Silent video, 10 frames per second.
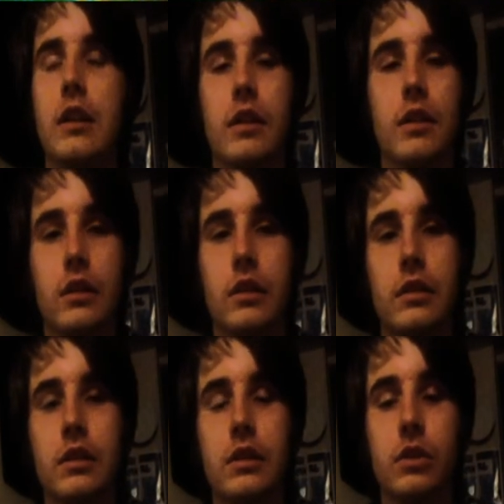
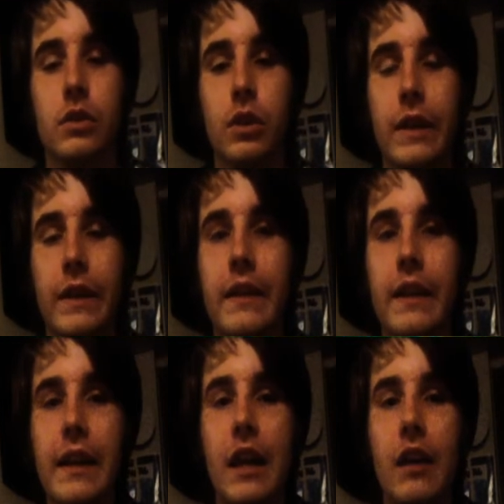it's just annoying. And then
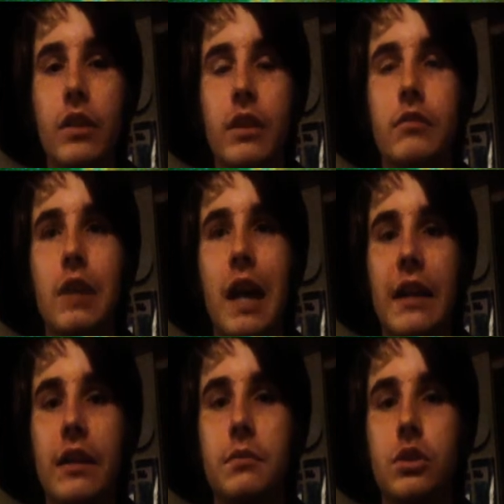they have like
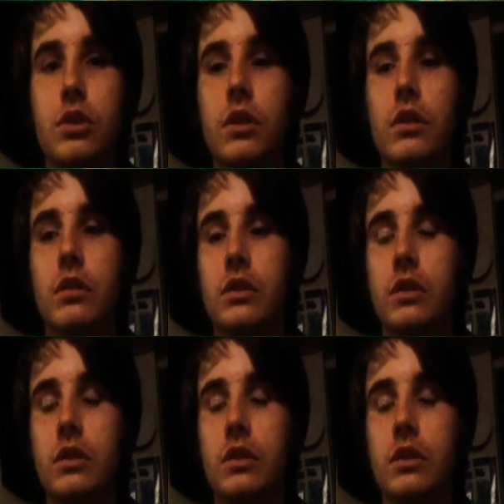random songs.